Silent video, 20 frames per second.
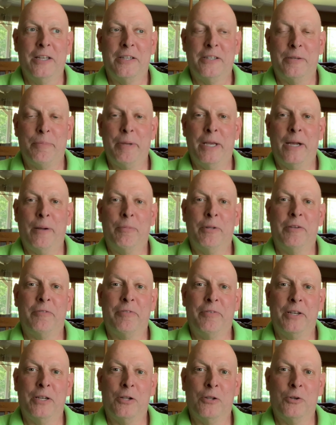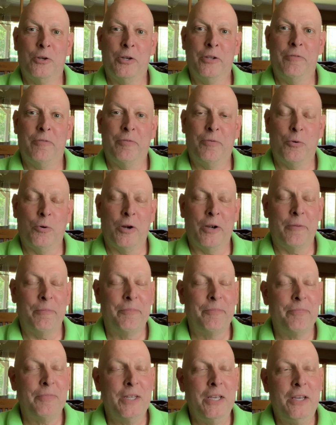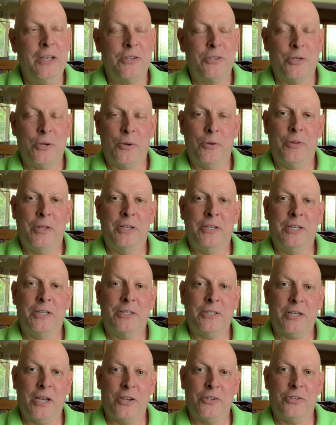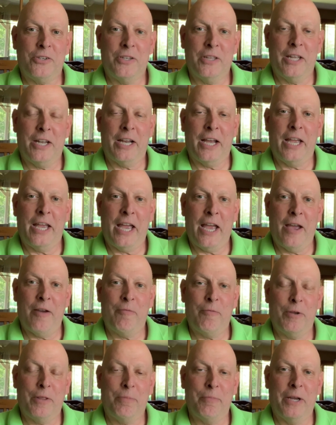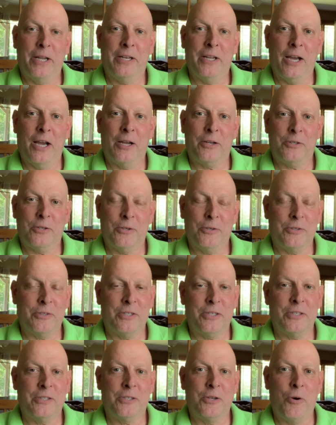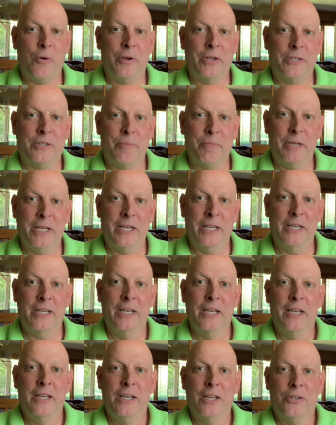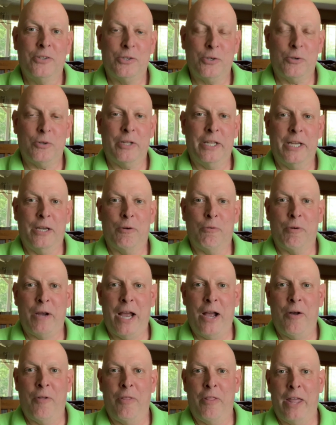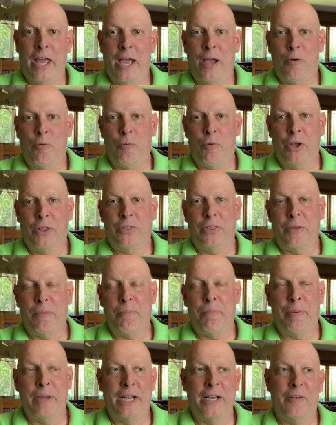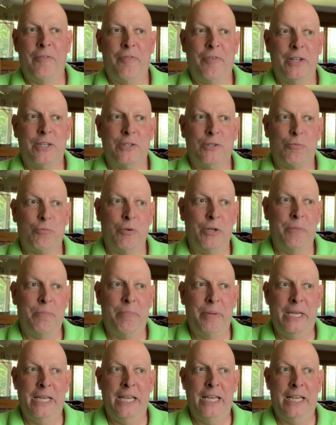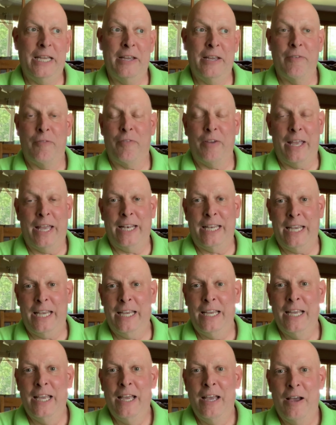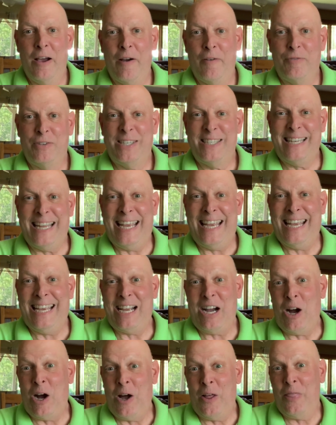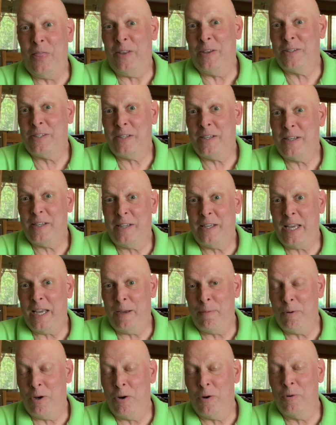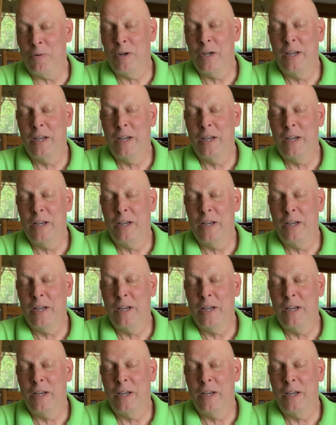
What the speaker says: be able to feel good for. So the discussion that I have with my doctors is going to be certainly around that, what the benefits would be, if any, of staying on this chemo